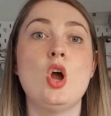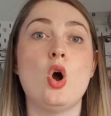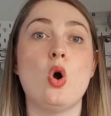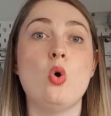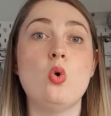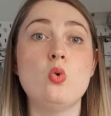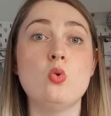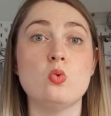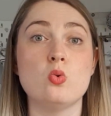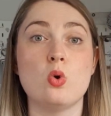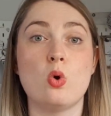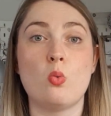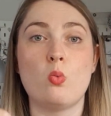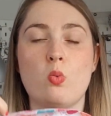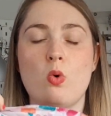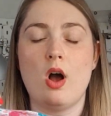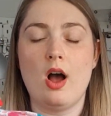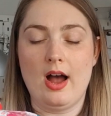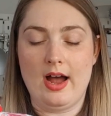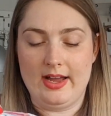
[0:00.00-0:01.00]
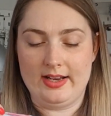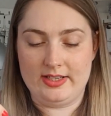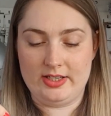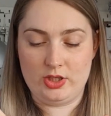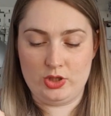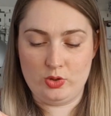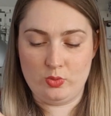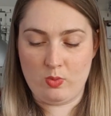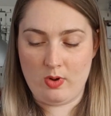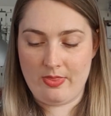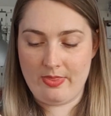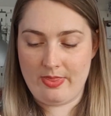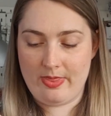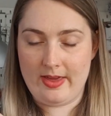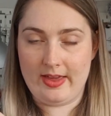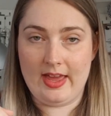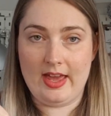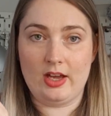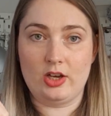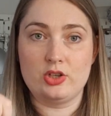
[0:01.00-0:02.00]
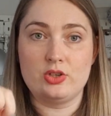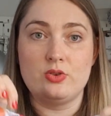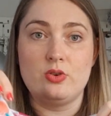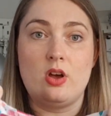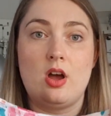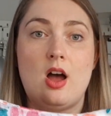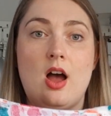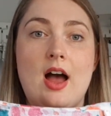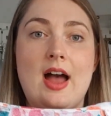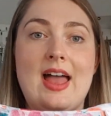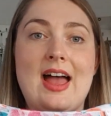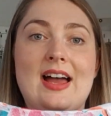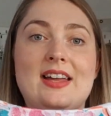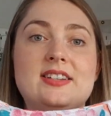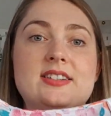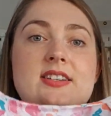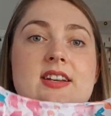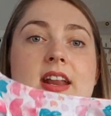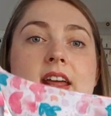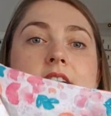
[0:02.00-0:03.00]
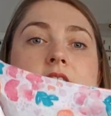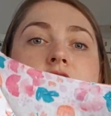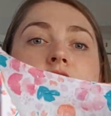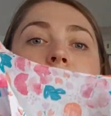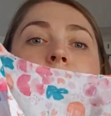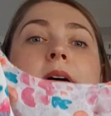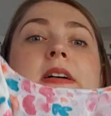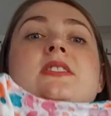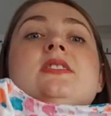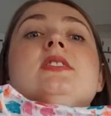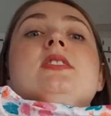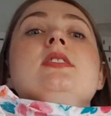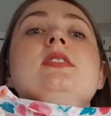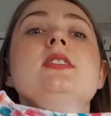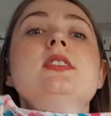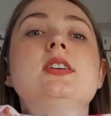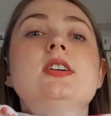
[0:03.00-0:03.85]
Oh, I did do one thing extra. I added an extra button.